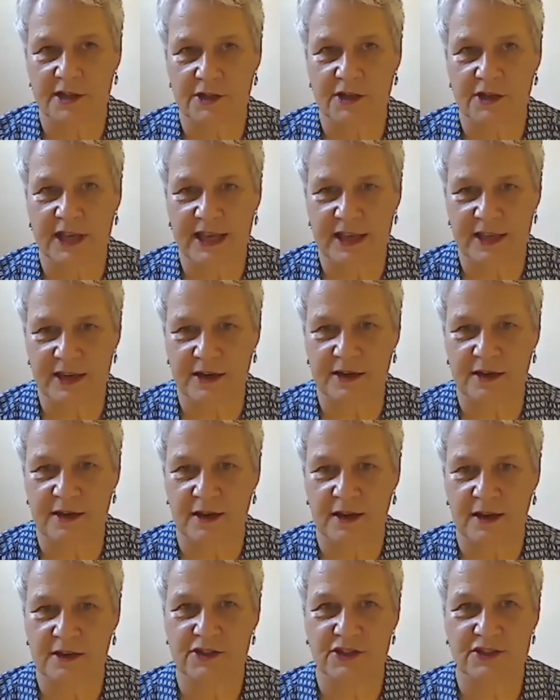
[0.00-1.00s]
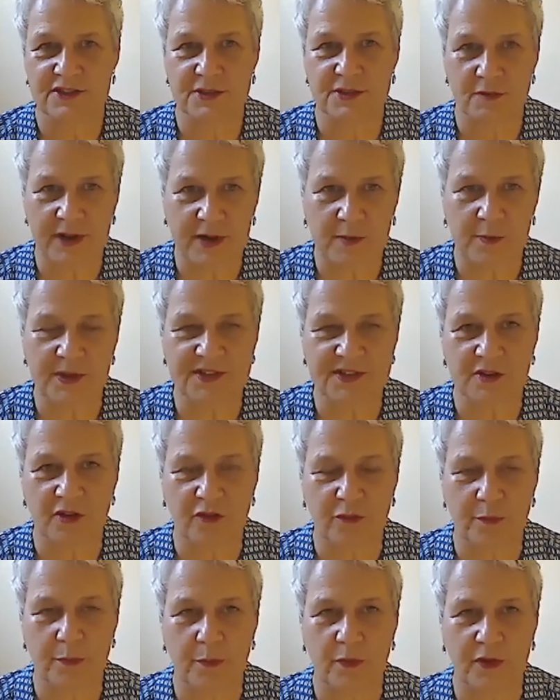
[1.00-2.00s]
again to surround
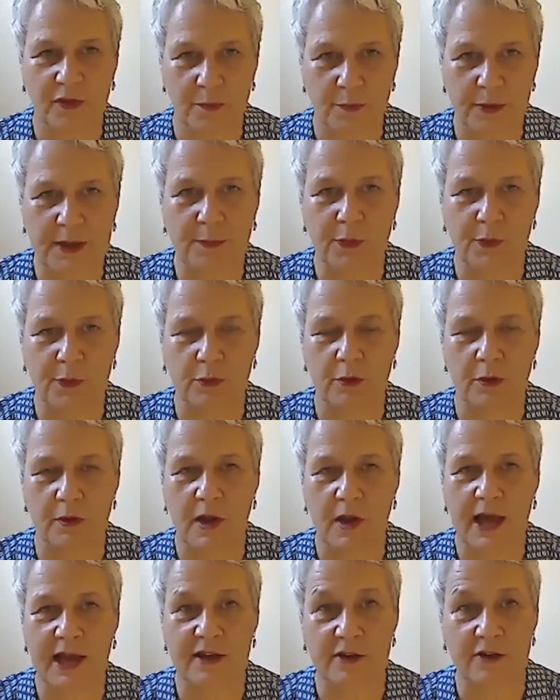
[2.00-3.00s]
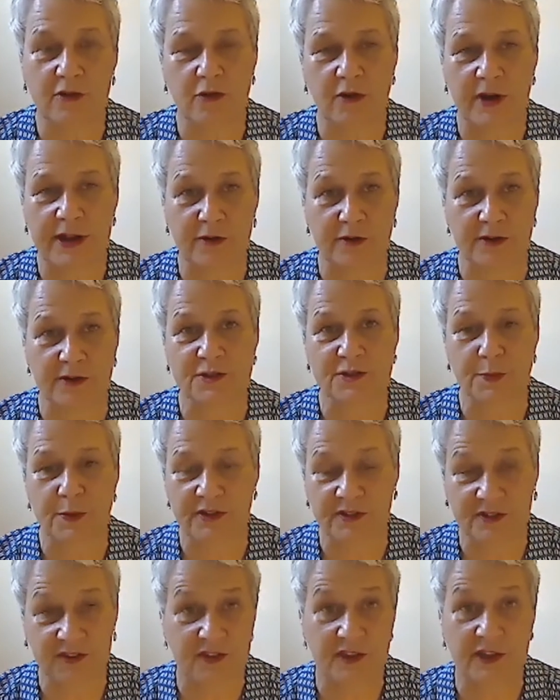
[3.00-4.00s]
myself with people who had greater
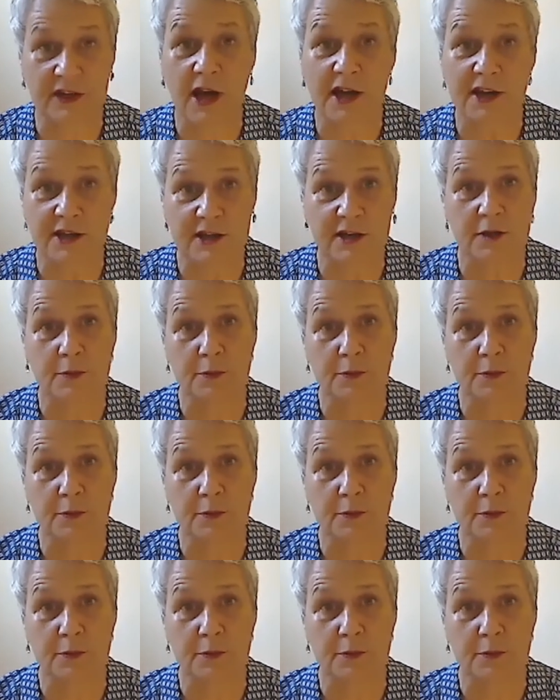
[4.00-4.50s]
experience than I did at